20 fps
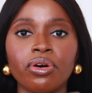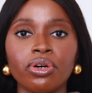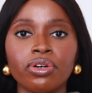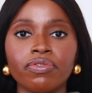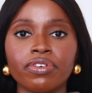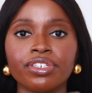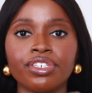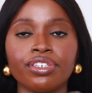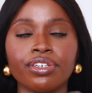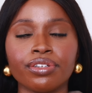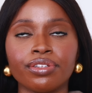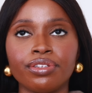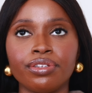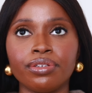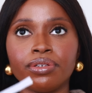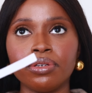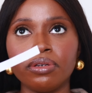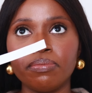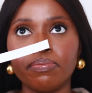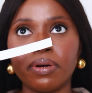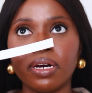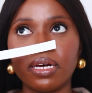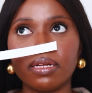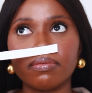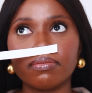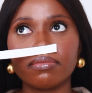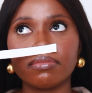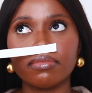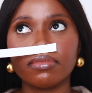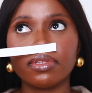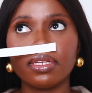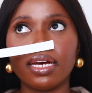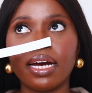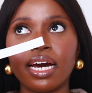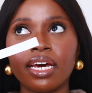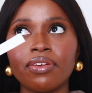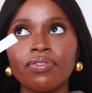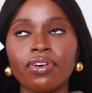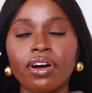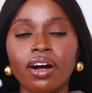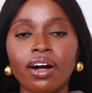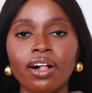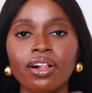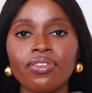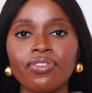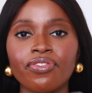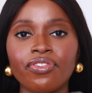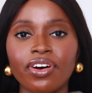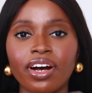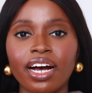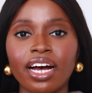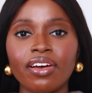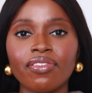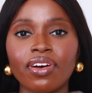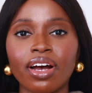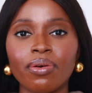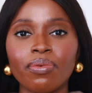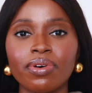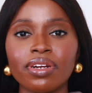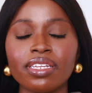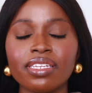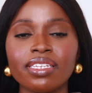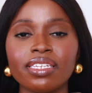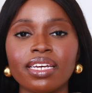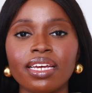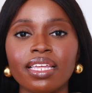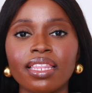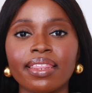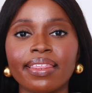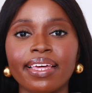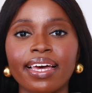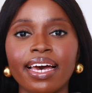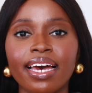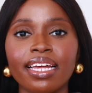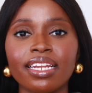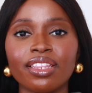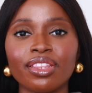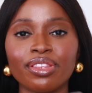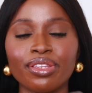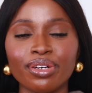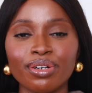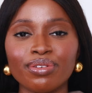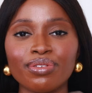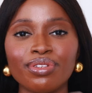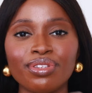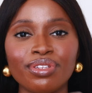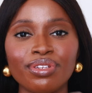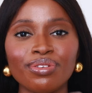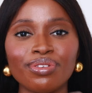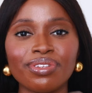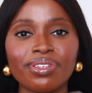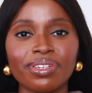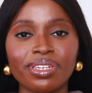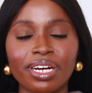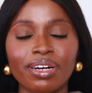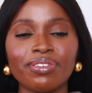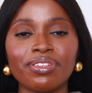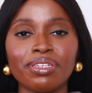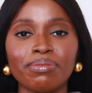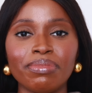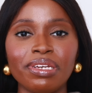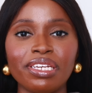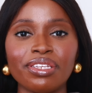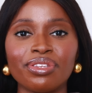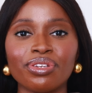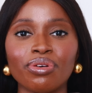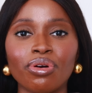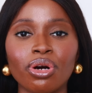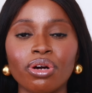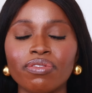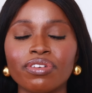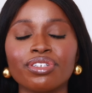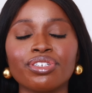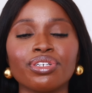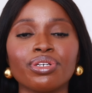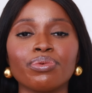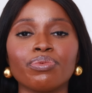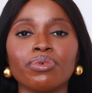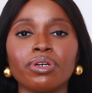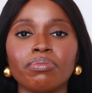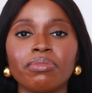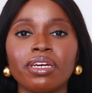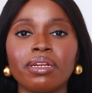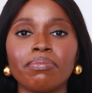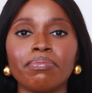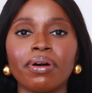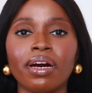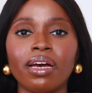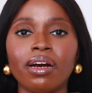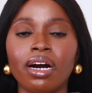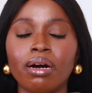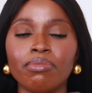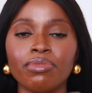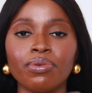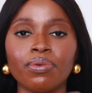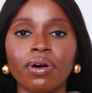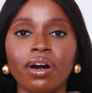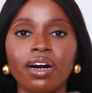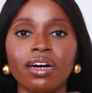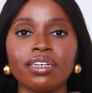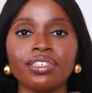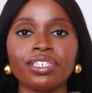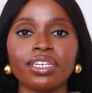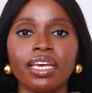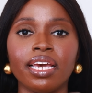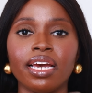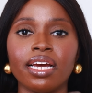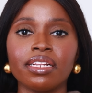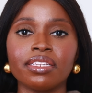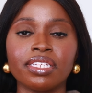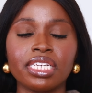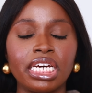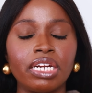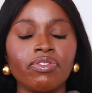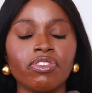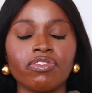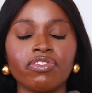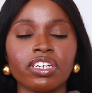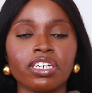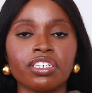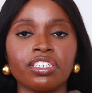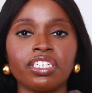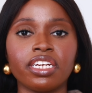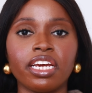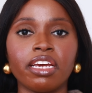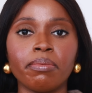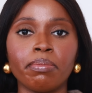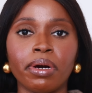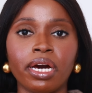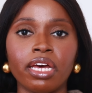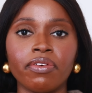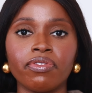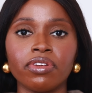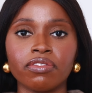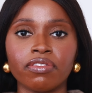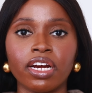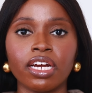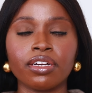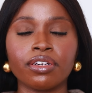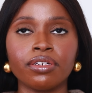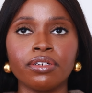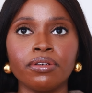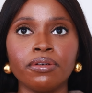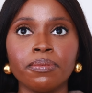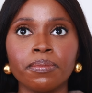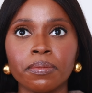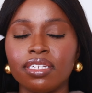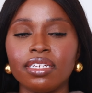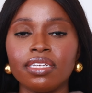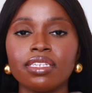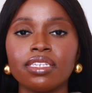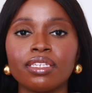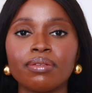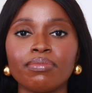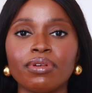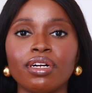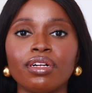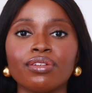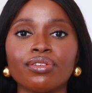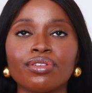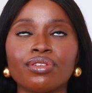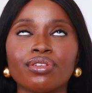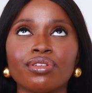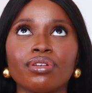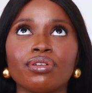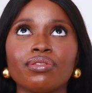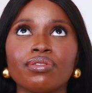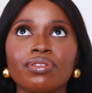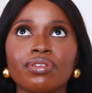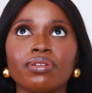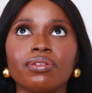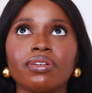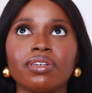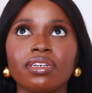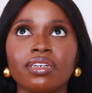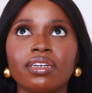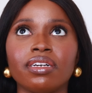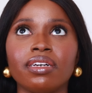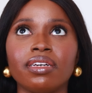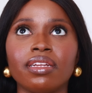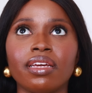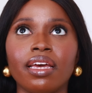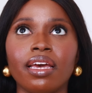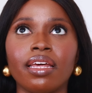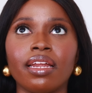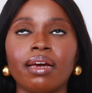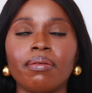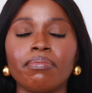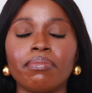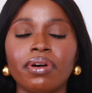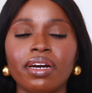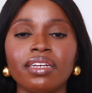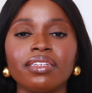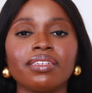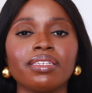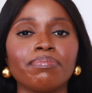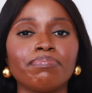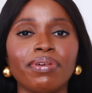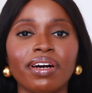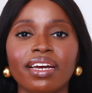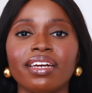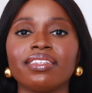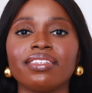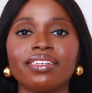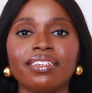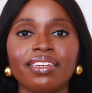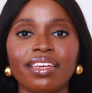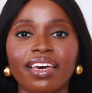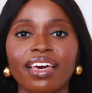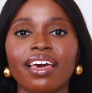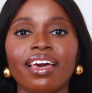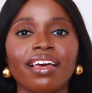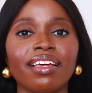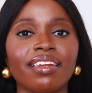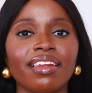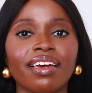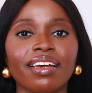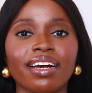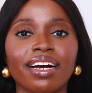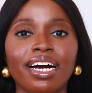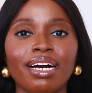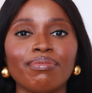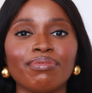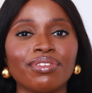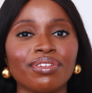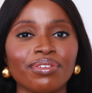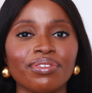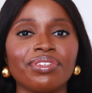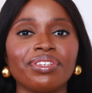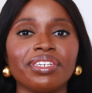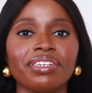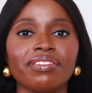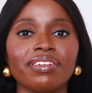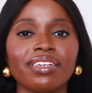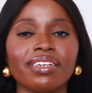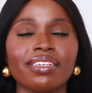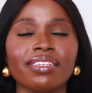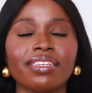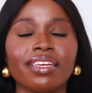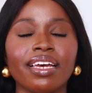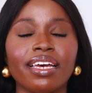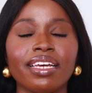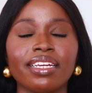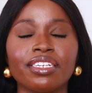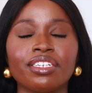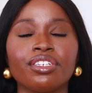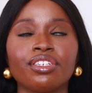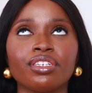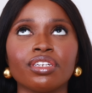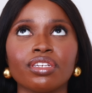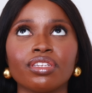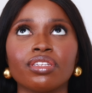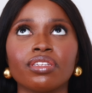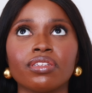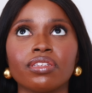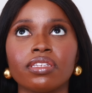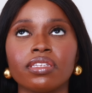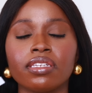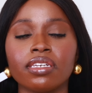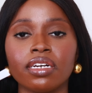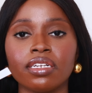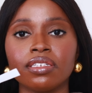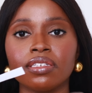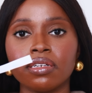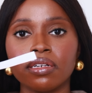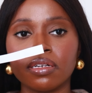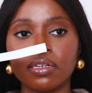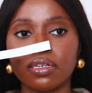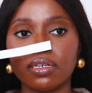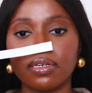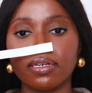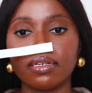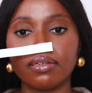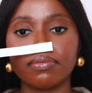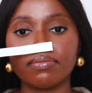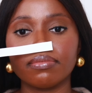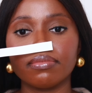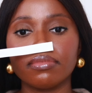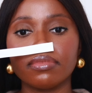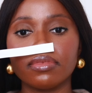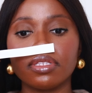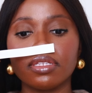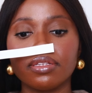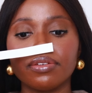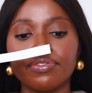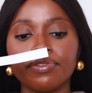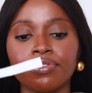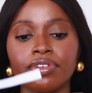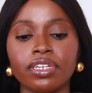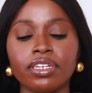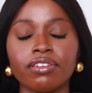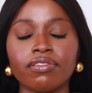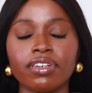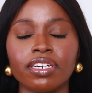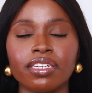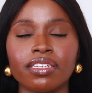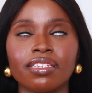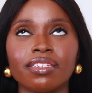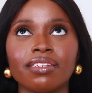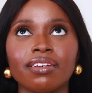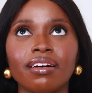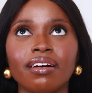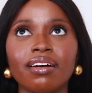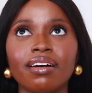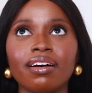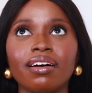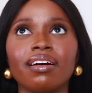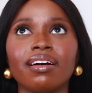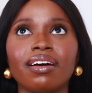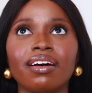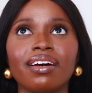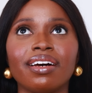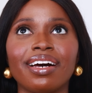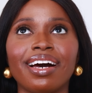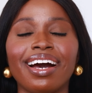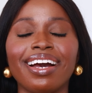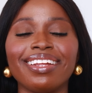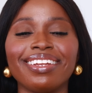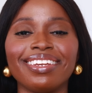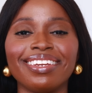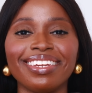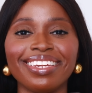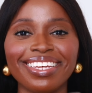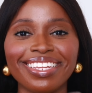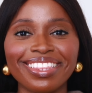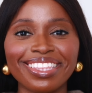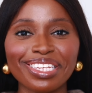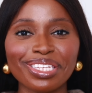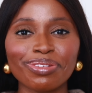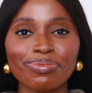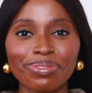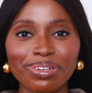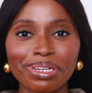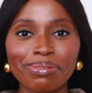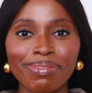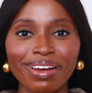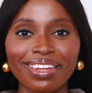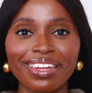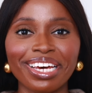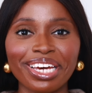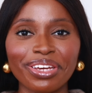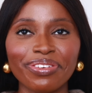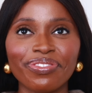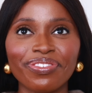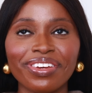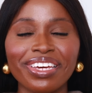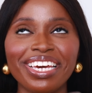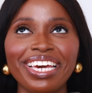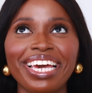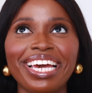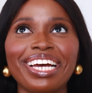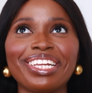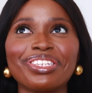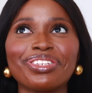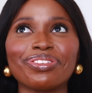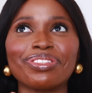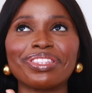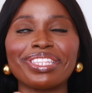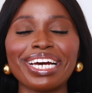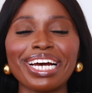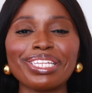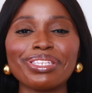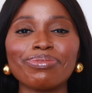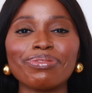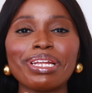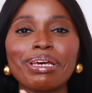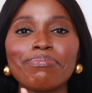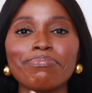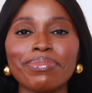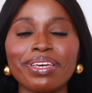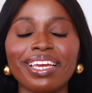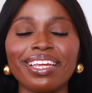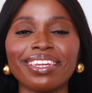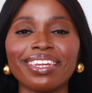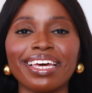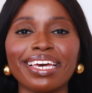Overture too, but out of all five, I want to say that those two stood out to me. So Overture Woman by Amouage and Sound of a Ricochet by Floraiku. This smells so, so good, and I might just buy it today. Like, I'm so serious. It's just such a good fragrance. Oh, I need this one in my life. And so that's what I mean.